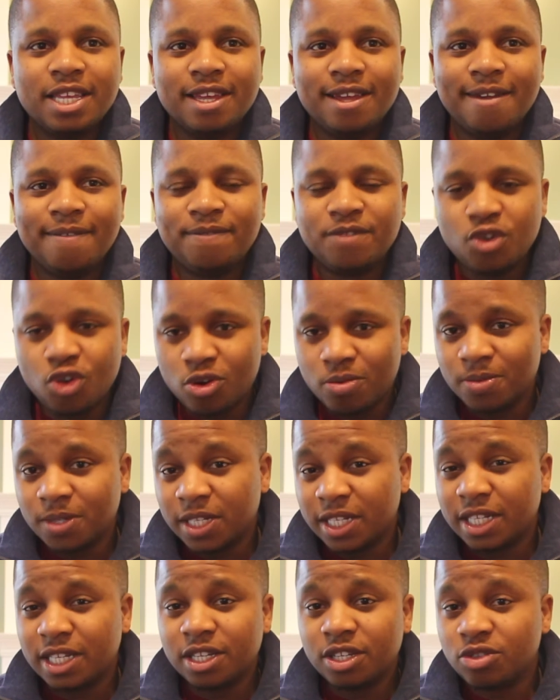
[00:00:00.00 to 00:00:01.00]
if
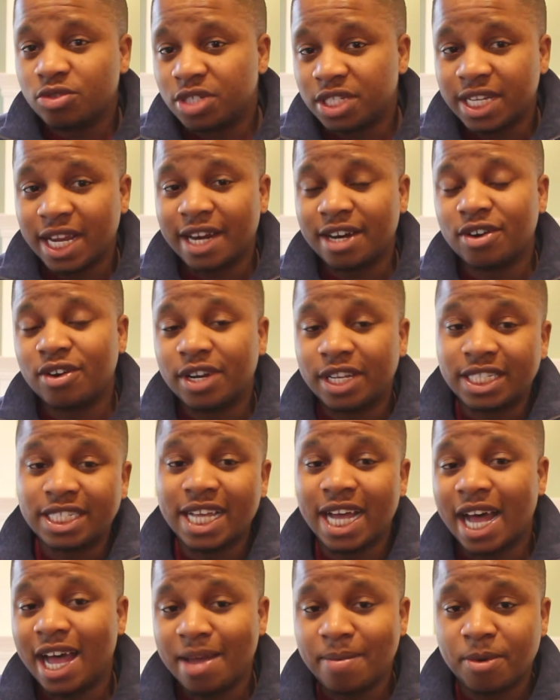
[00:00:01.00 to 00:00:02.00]
normally you set it on a
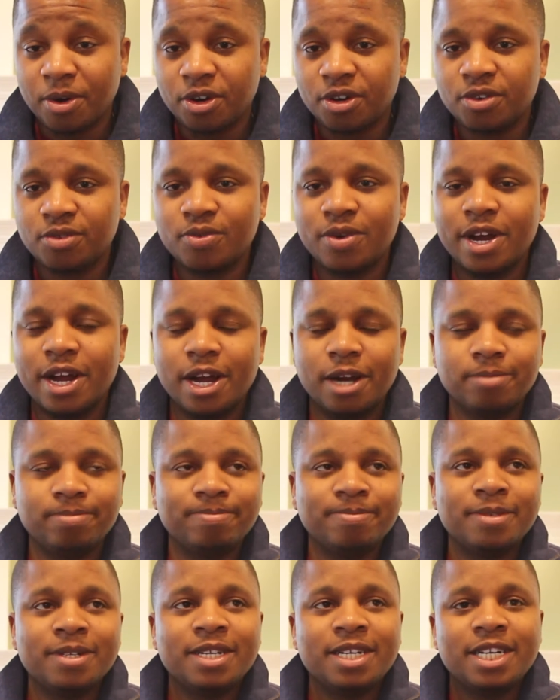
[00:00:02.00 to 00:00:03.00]
timer
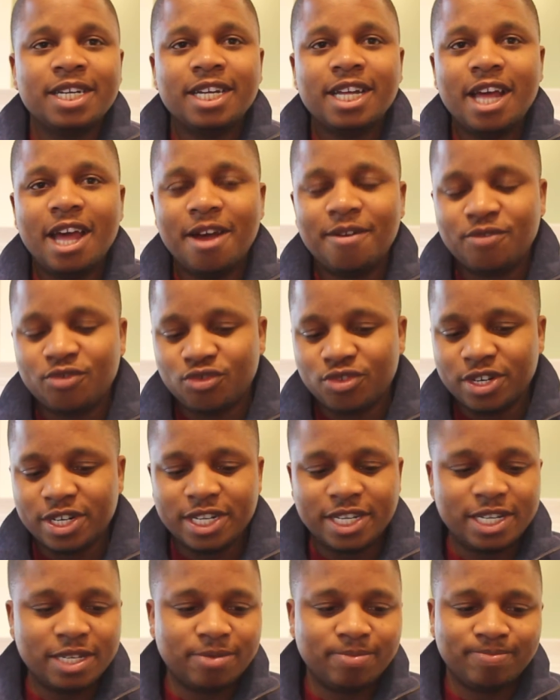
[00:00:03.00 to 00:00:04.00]
where
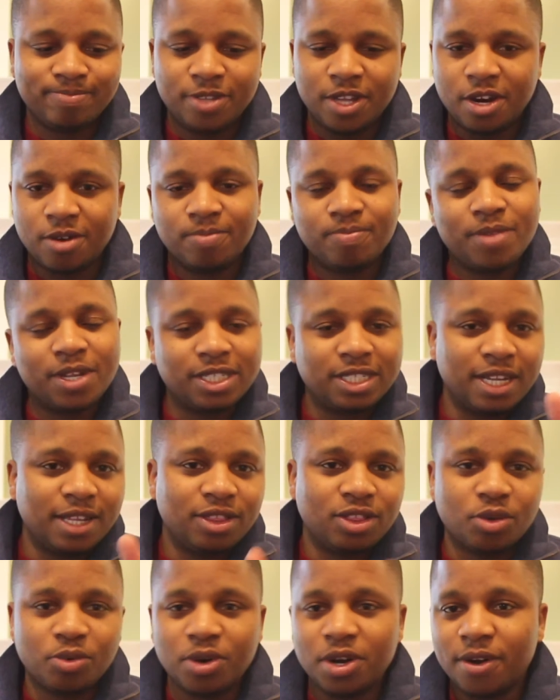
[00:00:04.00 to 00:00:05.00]
every, let's
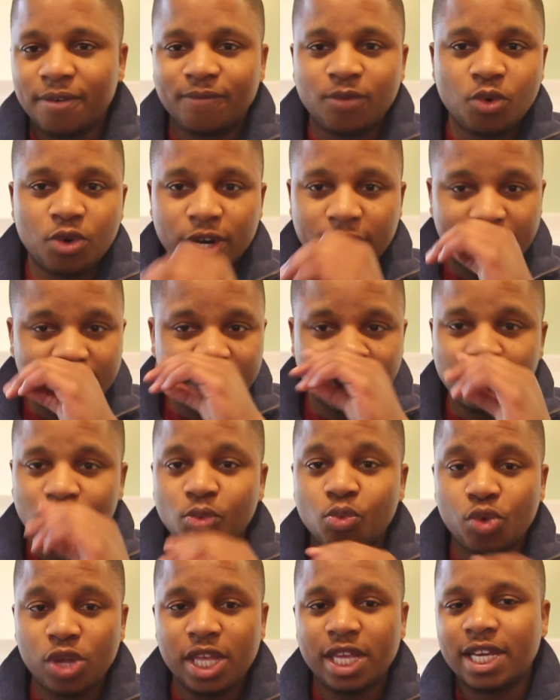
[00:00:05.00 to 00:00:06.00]
say 3 or 4 days or
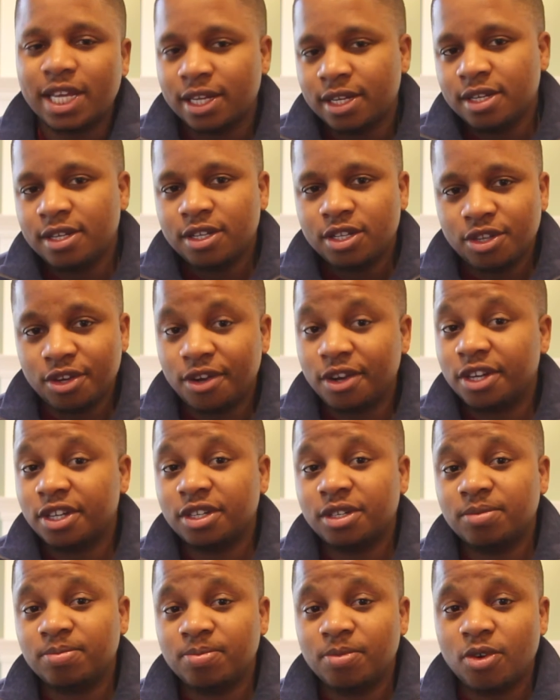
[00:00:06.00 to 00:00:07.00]
a week, you're going
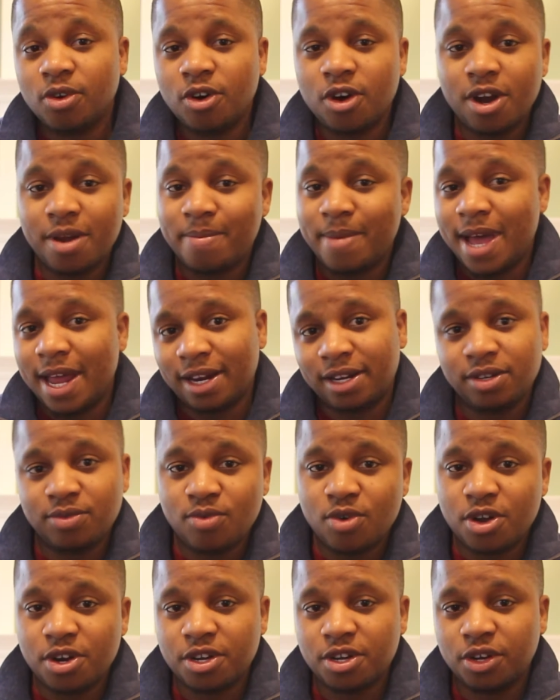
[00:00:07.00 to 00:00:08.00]
to automatically
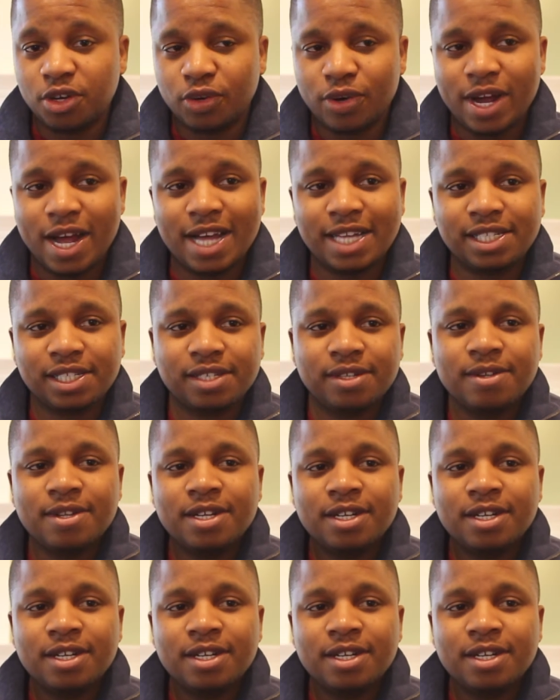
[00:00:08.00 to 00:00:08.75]
water your grass,